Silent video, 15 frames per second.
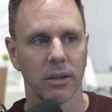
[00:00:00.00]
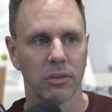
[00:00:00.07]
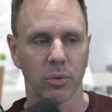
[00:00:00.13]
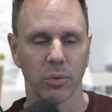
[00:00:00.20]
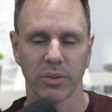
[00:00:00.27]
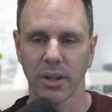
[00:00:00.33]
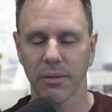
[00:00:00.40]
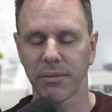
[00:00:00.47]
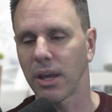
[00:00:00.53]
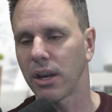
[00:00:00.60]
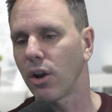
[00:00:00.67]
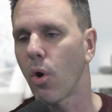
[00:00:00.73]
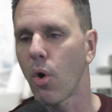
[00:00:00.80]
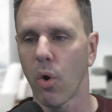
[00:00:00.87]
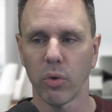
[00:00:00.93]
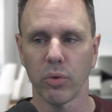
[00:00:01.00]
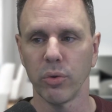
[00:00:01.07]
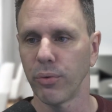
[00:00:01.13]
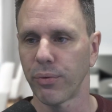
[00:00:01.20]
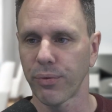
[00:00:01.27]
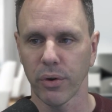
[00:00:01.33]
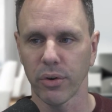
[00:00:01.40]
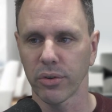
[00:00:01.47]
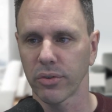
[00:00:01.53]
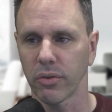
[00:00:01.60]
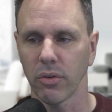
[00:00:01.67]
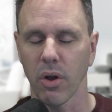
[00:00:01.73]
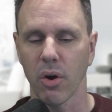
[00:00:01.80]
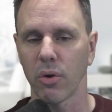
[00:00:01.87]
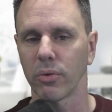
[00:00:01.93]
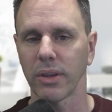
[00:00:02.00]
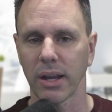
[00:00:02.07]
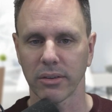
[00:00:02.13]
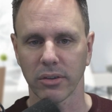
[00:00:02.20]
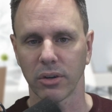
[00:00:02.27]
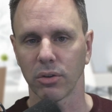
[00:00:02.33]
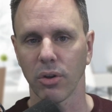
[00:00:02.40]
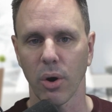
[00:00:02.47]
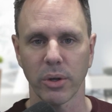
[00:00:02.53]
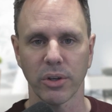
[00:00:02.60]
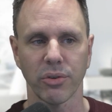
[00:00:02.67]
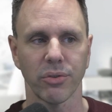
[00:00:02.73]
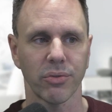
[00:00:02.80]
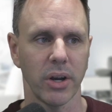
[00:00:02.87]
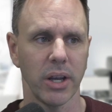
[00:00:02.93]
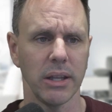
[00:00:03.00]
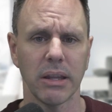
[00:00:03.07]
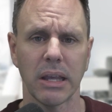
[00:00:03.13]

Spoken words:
So instead of getting a whole new first loan that's at a low interest rate,